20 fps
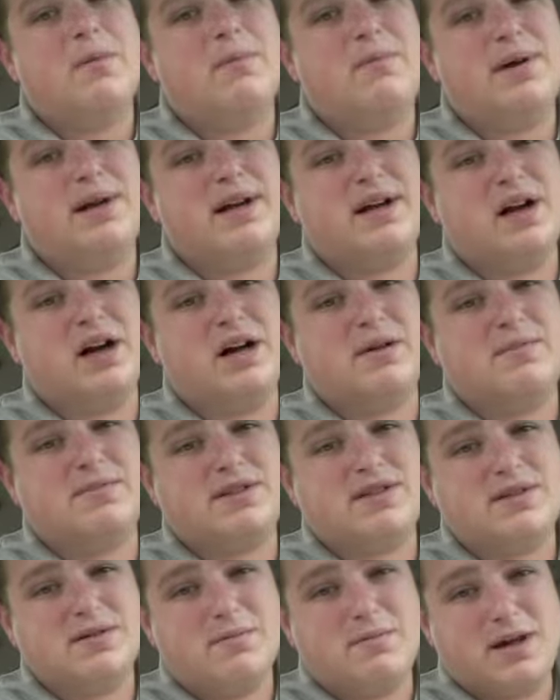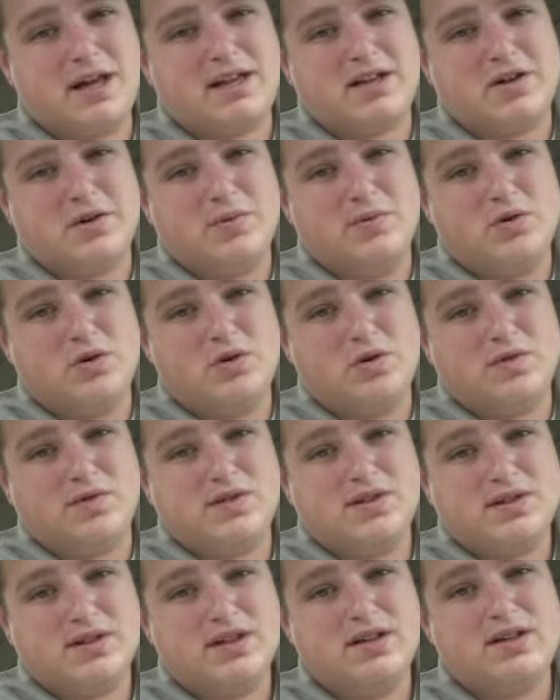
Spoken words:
Big ups, make your moves.